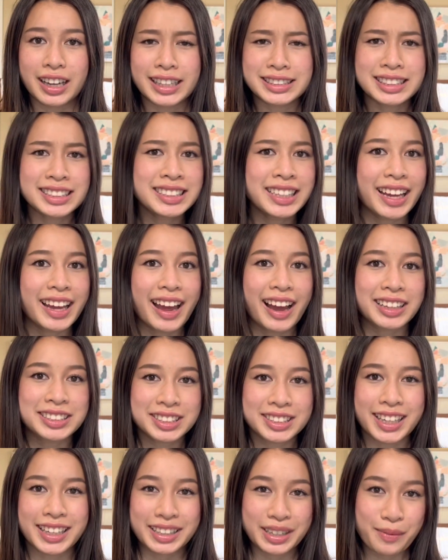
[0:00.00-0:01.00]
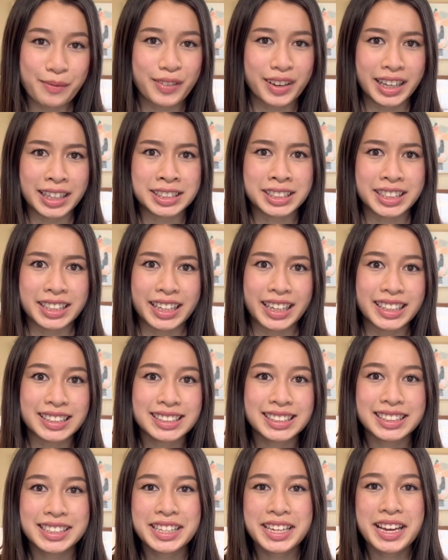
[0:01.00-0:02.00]
I didn't actually end up finishing
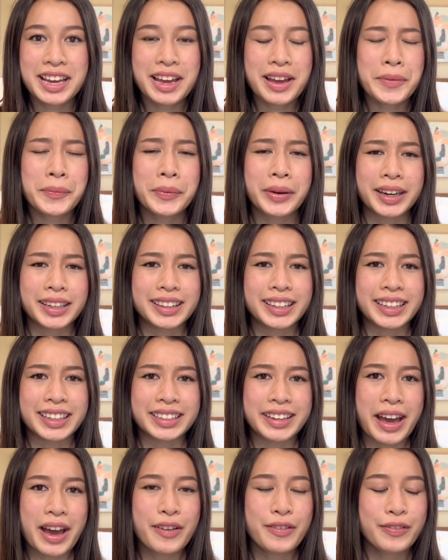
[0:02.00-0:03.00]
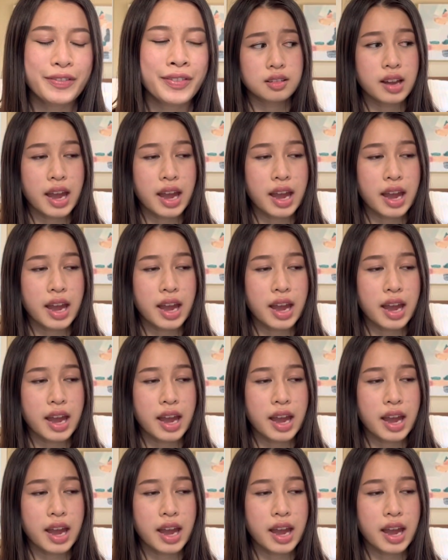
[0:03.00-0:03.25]
it, weirdly enough.